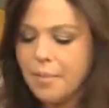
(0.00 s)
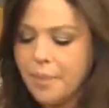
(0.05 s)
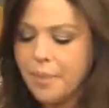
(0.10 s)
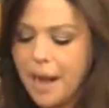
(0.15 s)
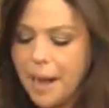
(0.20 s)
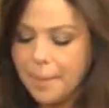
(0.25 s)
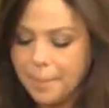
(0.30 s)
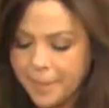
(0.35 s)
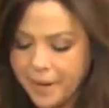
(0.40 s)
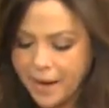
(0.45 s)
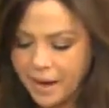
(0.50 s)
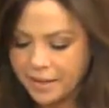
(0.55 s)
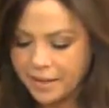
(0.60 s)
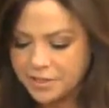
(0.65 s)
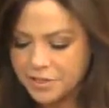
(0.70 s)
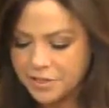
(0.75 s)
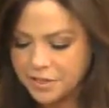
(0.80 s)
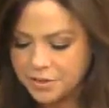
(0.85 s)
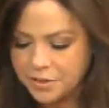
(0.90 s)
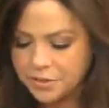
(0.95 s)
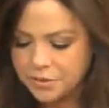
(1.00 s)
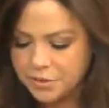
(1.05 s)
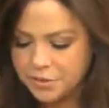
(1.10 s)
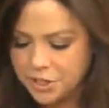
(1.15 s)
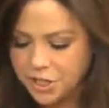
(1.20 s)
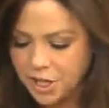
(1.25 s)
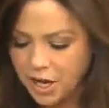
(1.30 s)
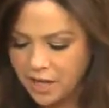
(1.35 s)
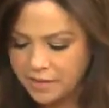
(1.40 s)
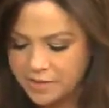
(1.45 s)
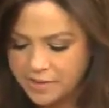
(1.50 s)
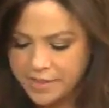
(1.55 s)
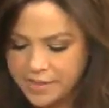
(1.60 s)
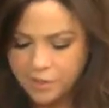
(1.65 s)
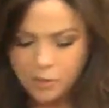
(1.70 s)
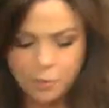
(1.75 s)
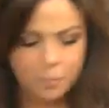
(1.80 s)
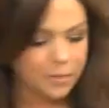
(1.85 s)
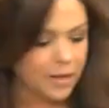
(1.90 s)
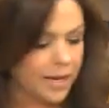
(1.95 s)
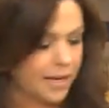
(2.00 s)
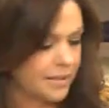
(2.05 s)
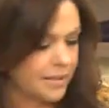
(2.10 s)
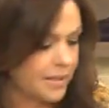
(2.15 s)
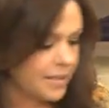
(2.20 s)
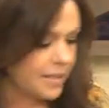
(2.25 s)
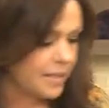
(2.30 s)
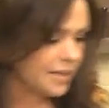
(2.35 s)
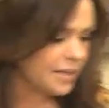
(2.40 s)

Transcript: Pop it onto John's dinner plate.